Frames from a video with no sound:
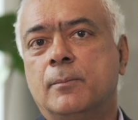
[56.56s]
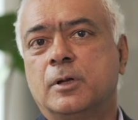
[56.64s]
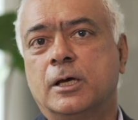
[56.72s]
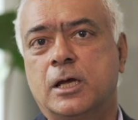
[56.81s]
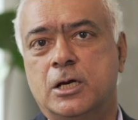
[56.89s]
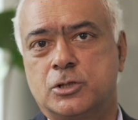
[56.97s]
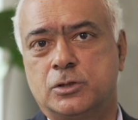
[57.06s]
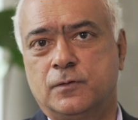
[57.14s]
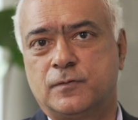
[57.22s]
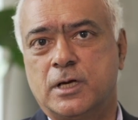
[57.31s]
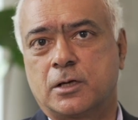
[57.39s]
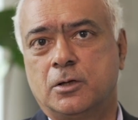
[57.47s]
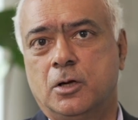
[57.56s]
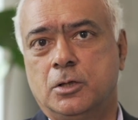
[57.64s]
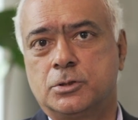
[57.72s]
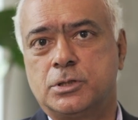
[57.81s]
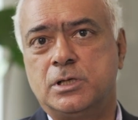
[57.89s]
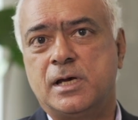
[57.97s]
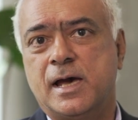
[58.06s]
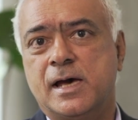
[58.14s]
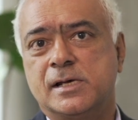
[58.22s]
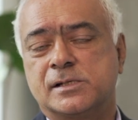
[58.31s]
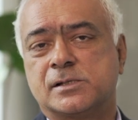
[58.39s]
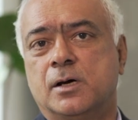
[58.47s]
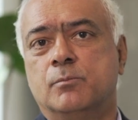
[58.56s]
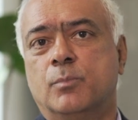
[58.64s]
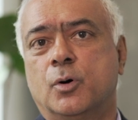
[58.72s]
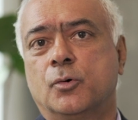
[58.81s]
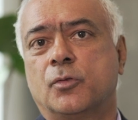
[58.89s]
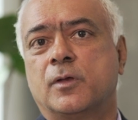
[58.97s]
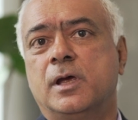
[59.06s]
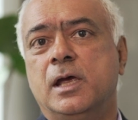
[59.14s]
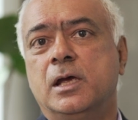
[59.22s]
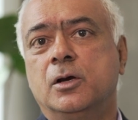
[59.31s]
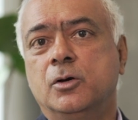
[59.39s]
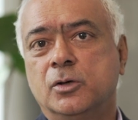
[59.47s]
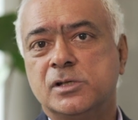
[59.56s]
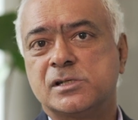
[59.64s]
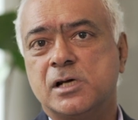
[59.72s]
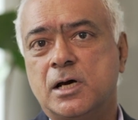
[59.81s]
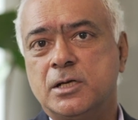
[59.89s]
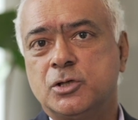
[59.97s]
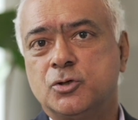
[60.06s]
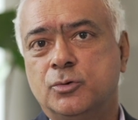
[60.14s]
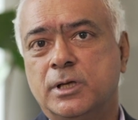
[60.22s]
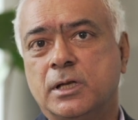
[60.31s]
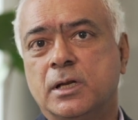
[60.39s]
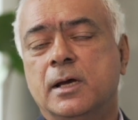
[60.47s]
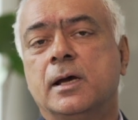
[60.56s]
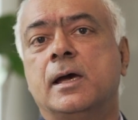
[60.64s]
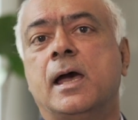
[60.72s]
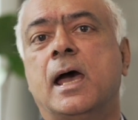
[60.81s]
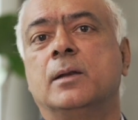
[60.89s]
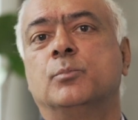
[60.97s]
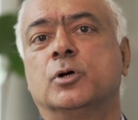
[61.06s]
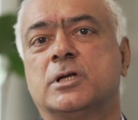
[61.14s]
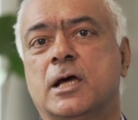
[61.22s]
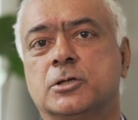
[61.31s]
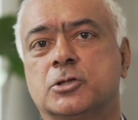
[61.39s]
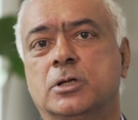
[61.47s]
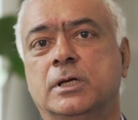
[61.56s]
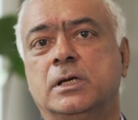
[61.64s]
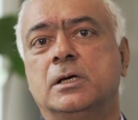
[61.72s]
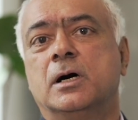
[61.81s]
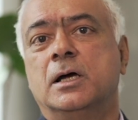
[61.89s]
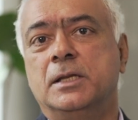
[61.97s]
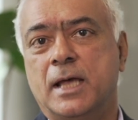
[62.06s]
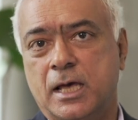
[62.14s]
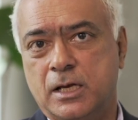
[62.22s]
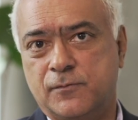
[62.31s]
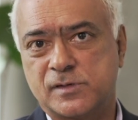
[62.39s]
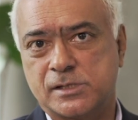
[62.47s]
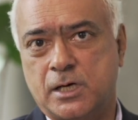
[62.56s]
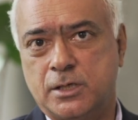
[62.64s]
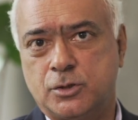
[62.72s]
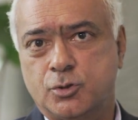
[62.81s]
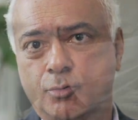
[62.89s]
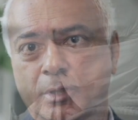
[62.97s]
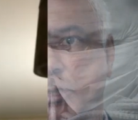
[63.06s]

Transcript: application of technology has both a good side to it and potentially a negative side to